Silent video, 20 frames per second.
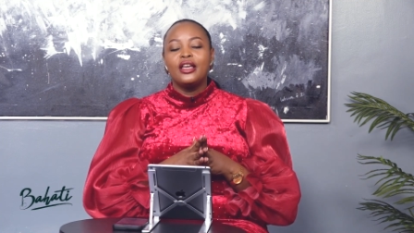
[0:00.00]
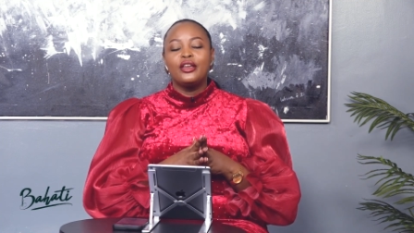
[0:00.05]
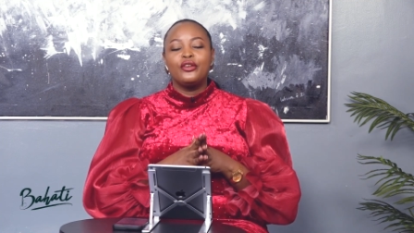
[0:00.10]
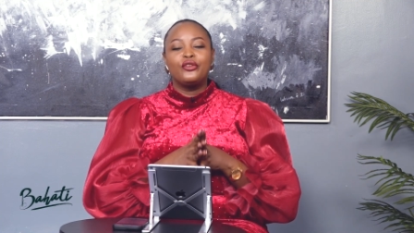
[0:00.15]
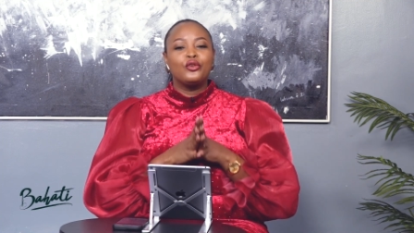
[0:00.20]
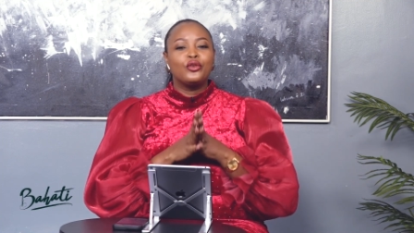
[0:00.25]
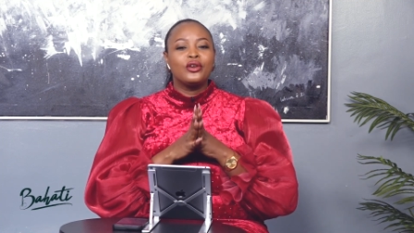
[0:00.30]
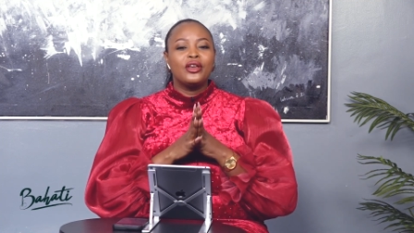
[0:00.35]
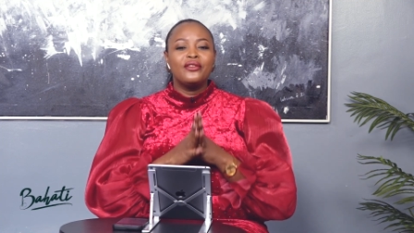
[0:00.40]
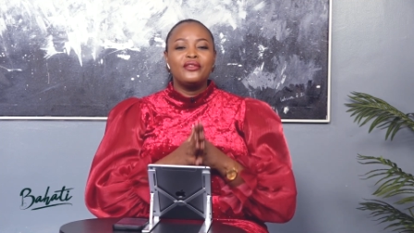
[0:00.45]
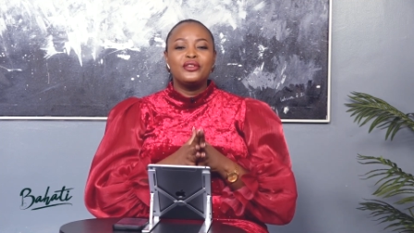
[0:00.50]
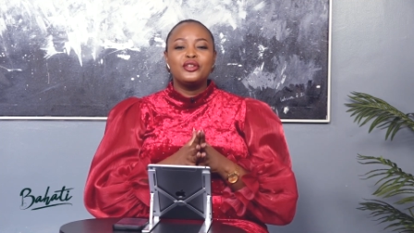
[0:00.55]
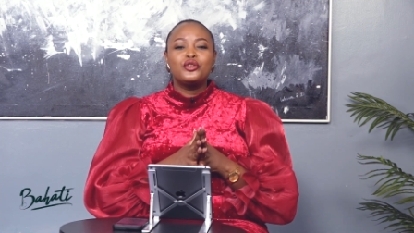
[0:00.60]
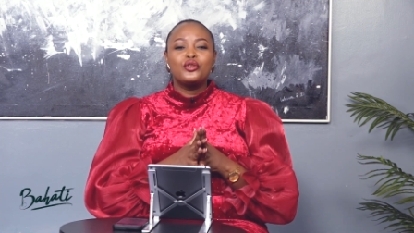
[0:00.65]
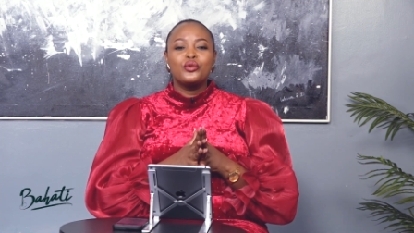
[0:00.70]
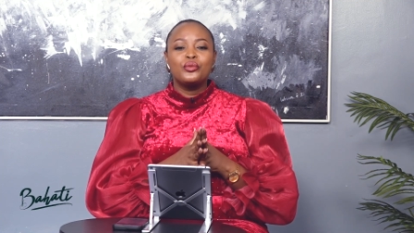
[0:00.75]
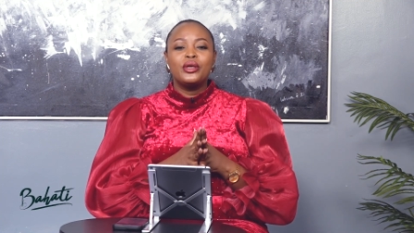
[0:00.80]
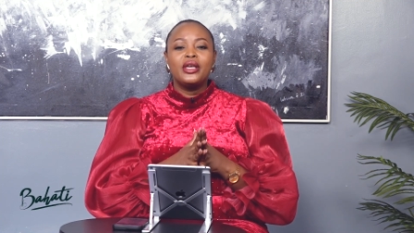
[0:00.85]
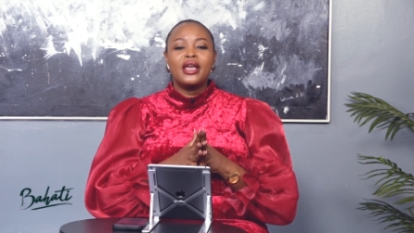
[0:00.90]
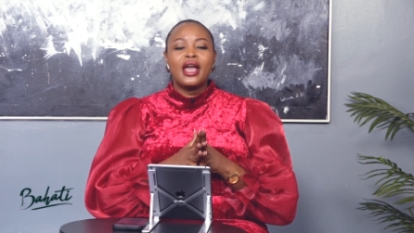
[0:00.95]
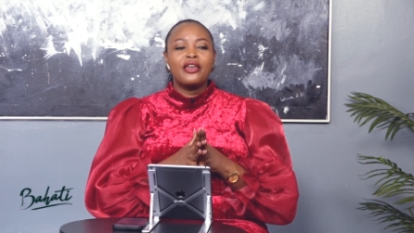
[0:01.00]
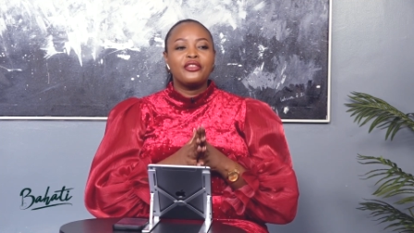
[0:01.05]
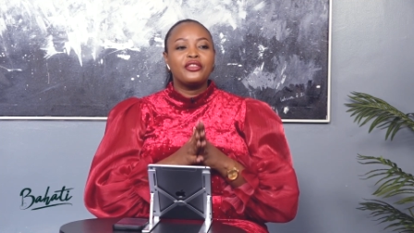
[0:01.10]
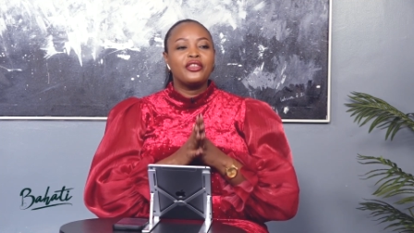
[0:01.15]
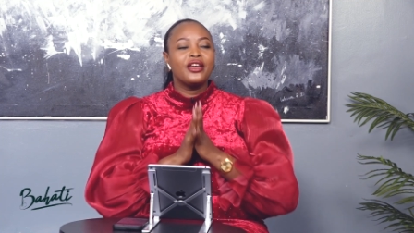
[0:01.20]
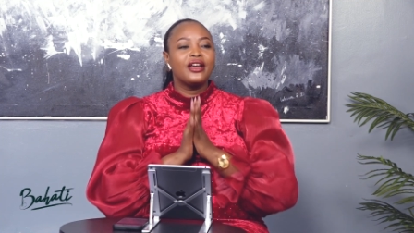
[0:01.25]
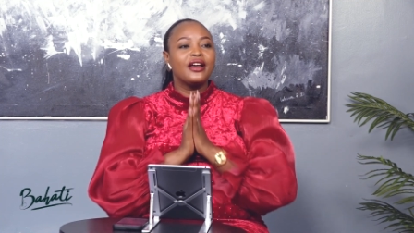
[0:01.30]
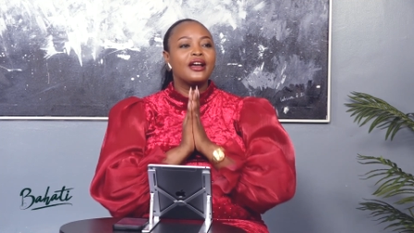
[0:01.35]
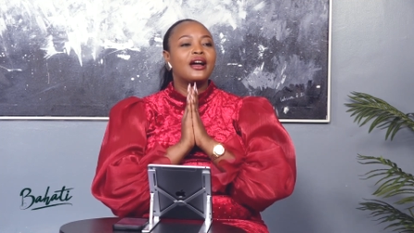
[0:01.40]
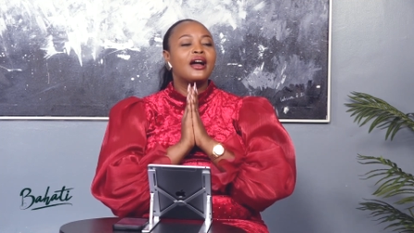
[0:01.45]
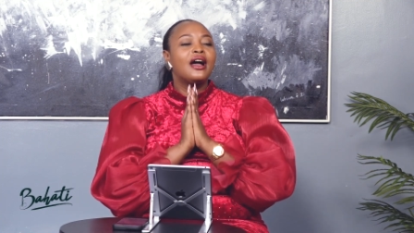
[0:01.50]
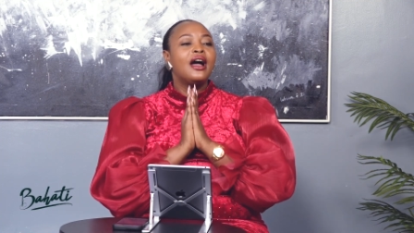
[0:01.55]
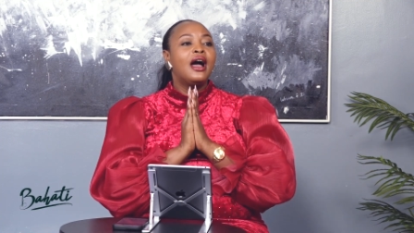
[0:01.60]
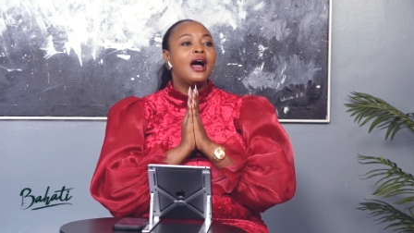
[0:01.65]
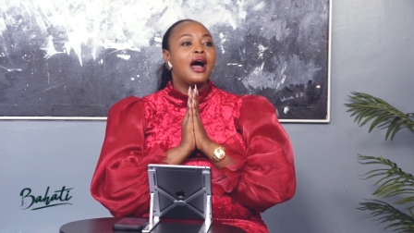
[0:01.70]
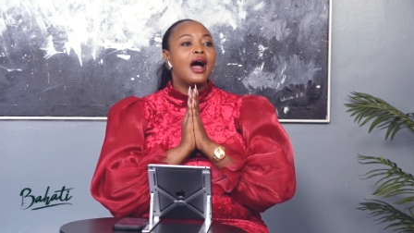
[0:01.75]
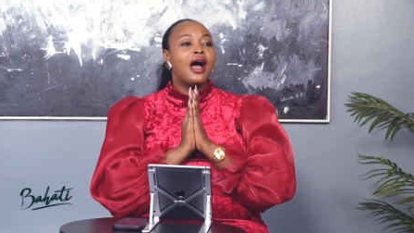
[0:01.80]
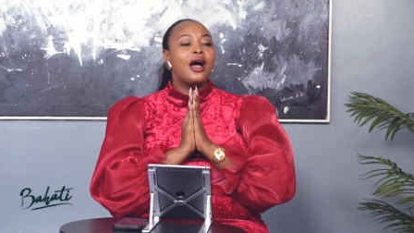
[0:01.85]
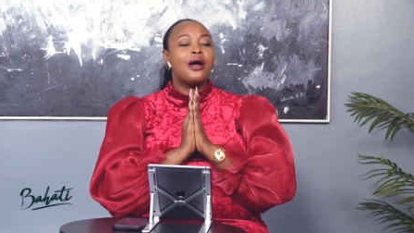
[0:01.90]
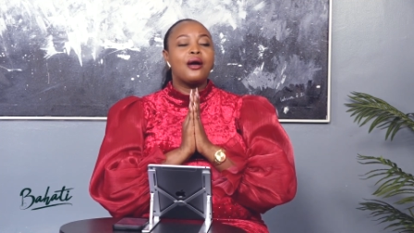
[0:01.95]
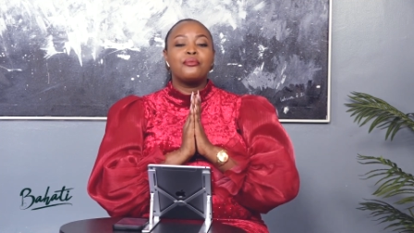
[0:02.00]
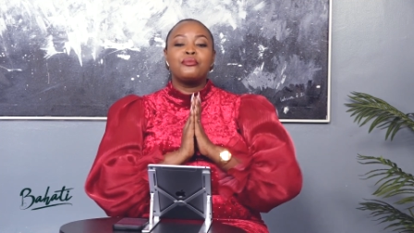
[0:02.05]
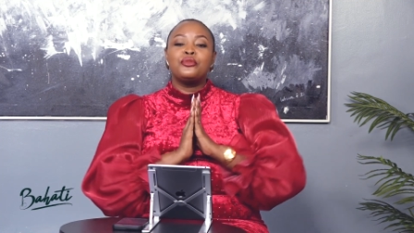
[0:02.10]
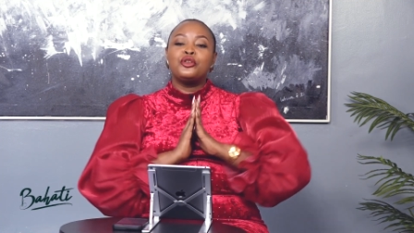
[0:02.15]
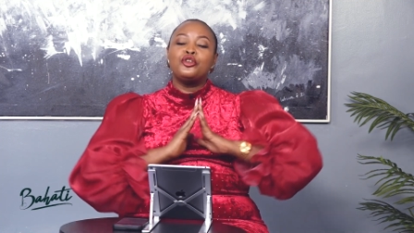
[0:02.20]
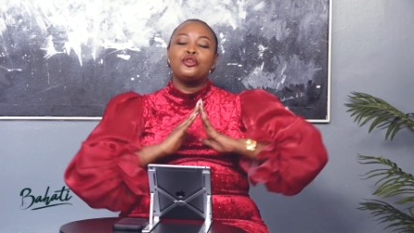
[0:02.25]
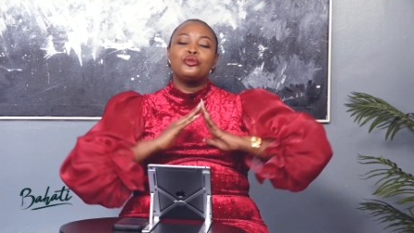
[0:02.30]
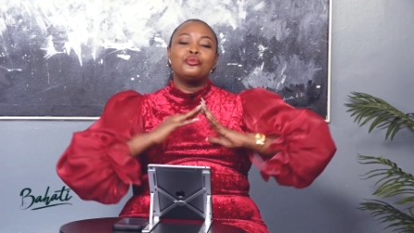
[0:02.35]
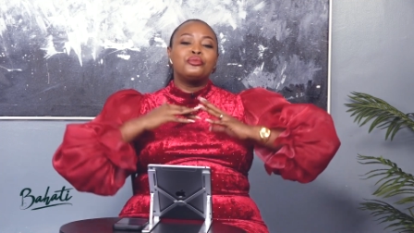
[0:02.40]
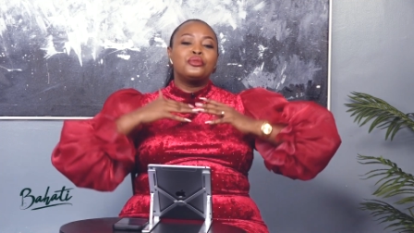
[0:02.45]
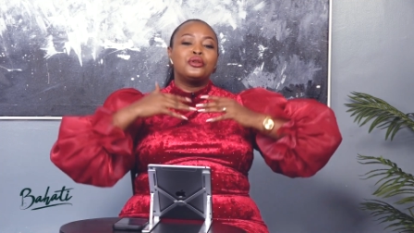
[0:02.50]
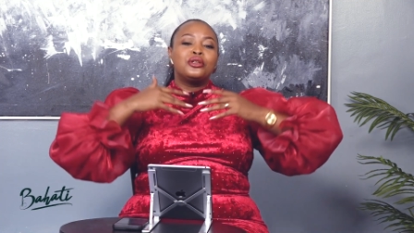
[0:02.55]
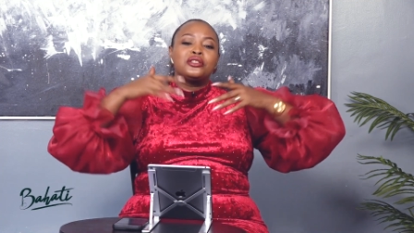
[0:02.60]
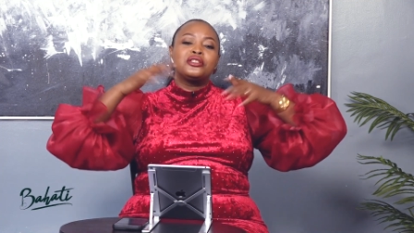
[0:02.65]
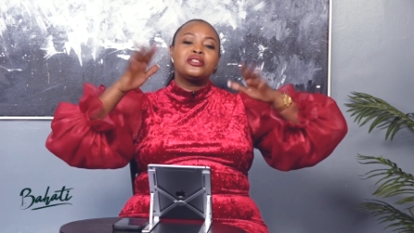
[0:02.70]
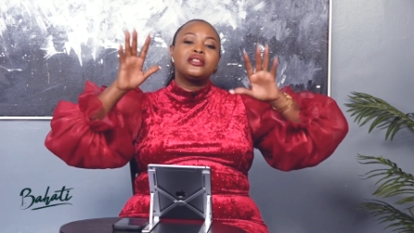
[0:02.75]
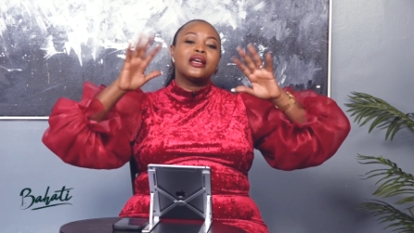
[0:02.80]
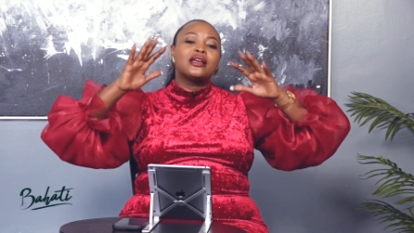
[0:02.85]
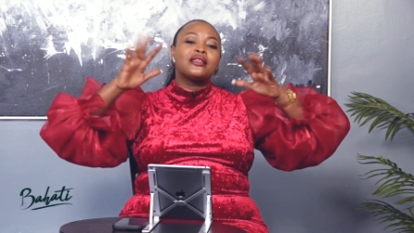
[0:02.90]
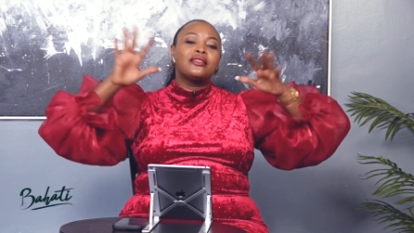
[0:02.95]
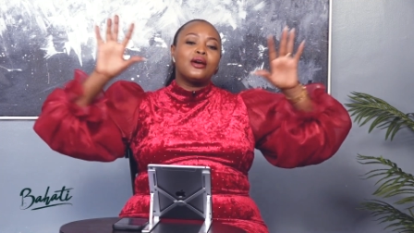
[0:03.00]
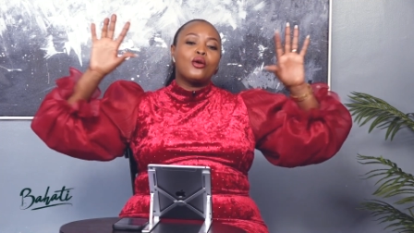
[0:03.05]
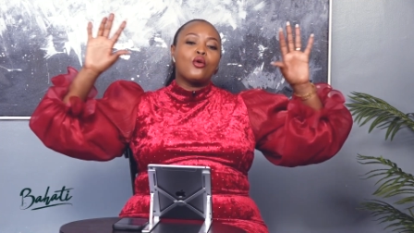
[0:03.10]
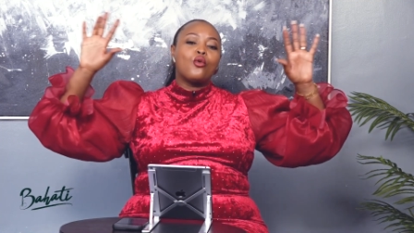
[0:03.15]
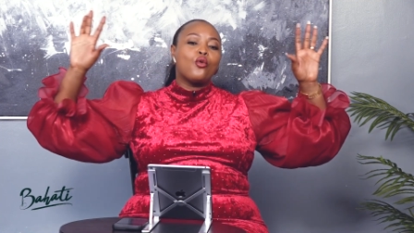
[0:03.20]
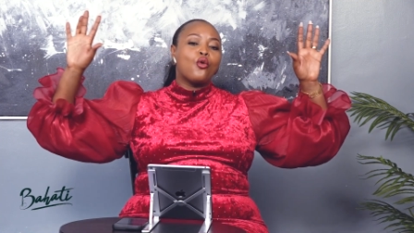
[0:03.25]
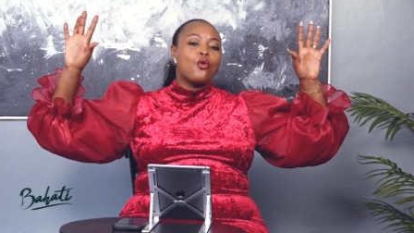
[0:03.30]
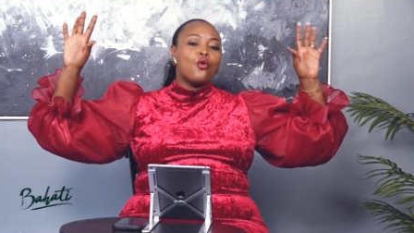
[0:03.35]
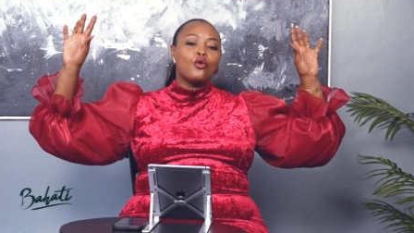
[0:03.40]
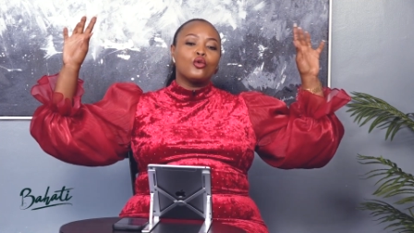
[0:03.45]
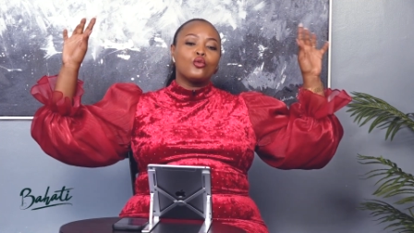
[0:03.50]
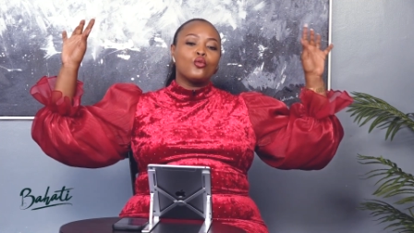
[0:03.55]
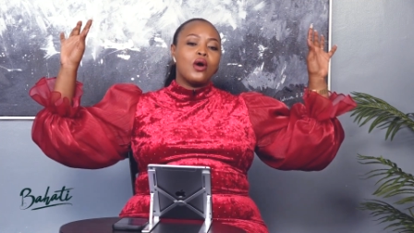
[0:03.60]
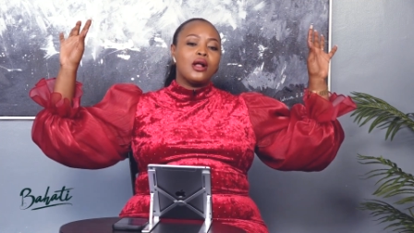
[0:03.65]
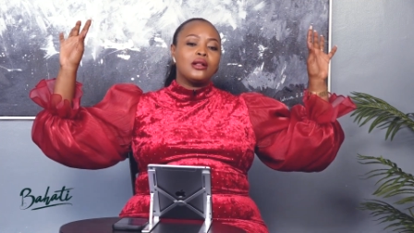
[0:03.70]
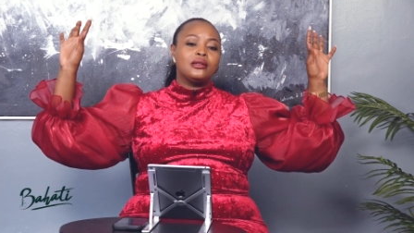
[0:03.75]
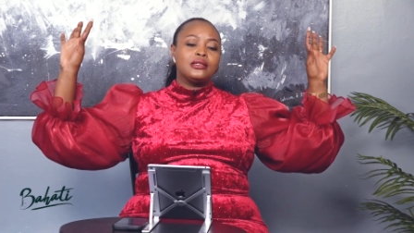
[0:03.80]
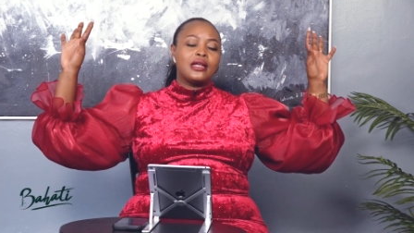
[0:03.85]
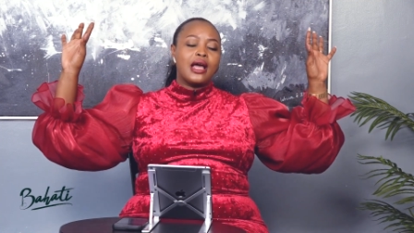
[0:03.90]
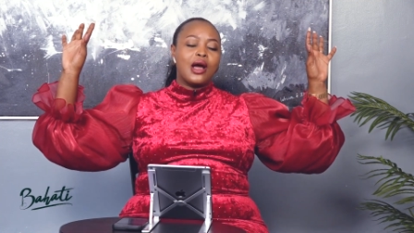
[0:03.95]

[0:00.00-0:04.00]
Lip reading: If you give it to me, I think take the whole world